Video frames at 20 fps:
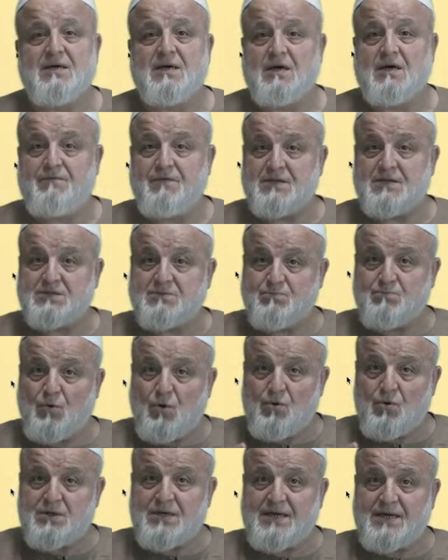If it's
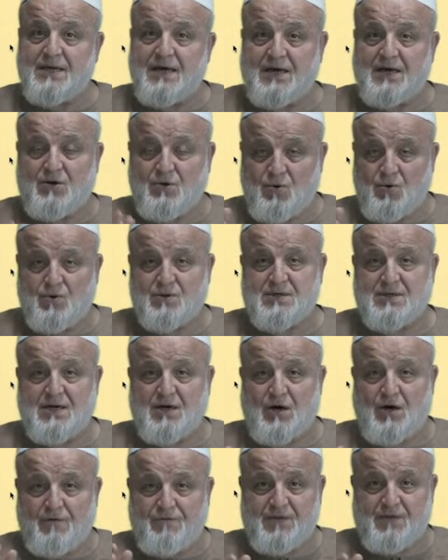more than a quarter
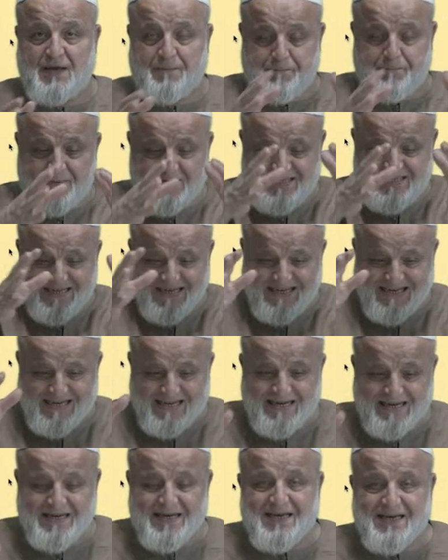of that
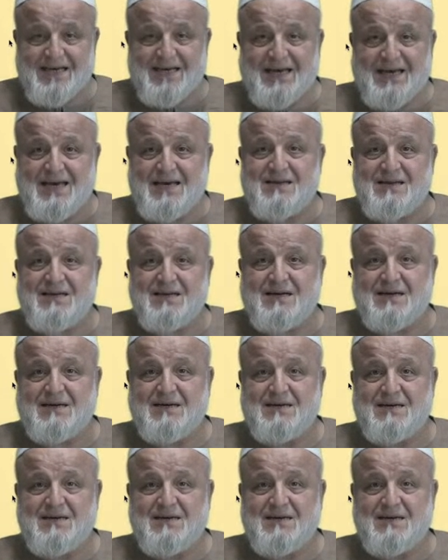particular area,